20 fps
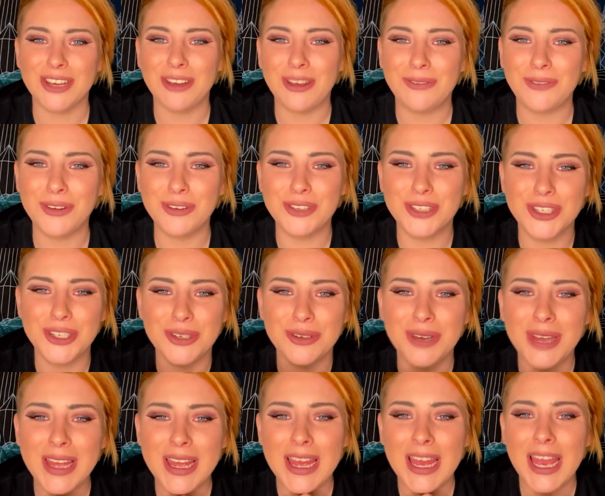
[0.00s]
So if you
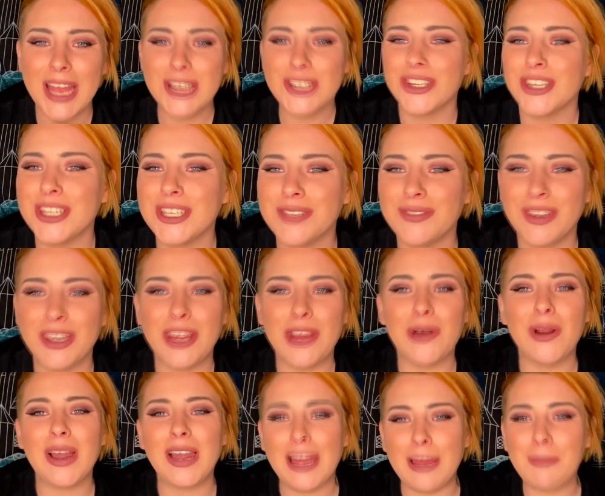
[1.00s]
do enjoy this
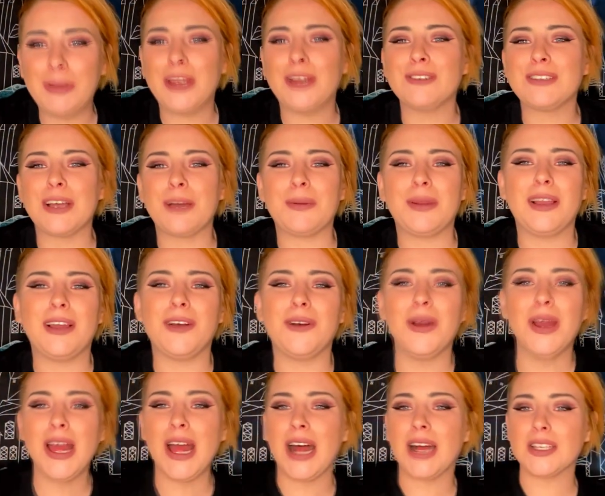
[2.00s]
video, let me know down
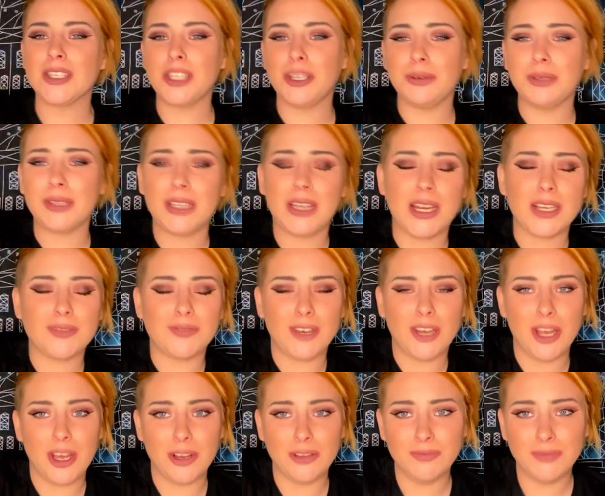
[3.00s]
below. I'll see you in the next
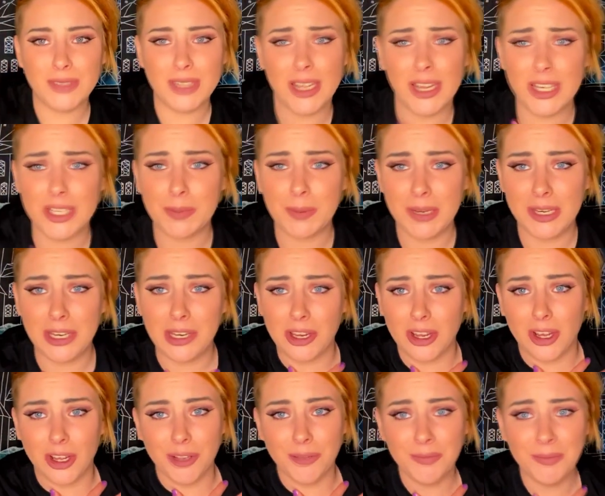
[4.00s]
video. It's been your
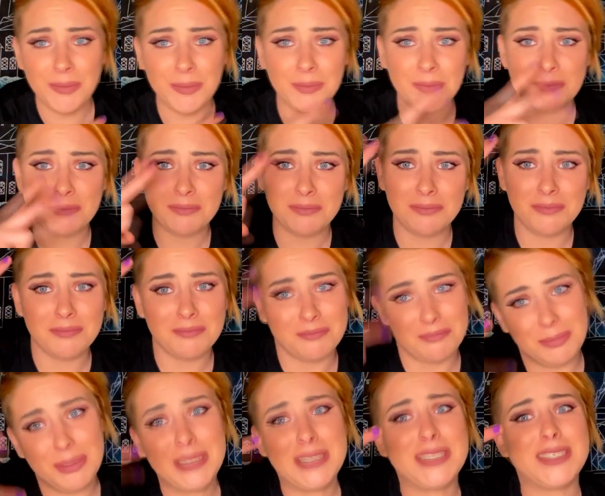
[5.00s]
girl.
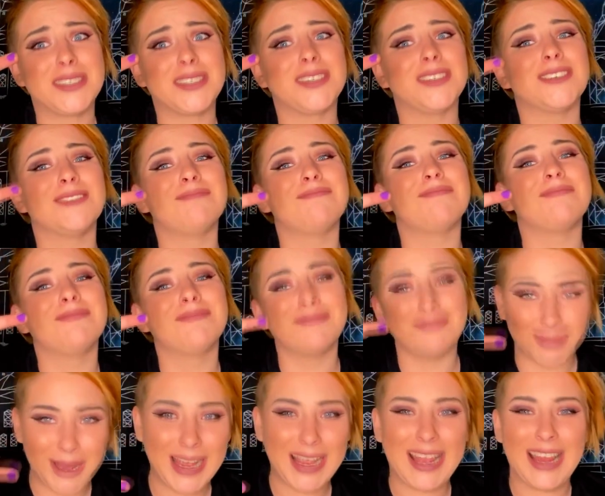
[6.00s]
Peace.
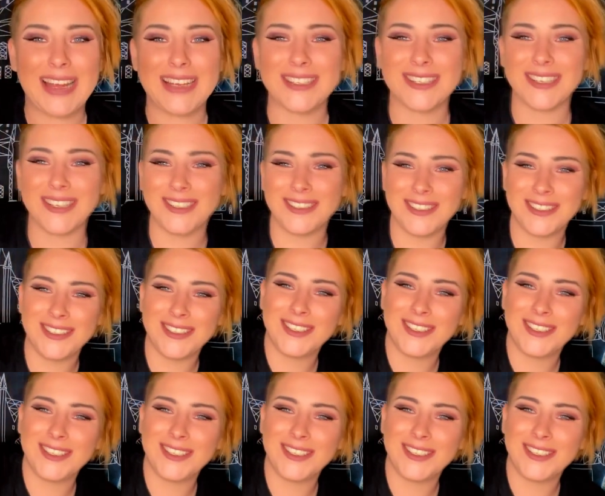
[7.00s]
Bye, guys.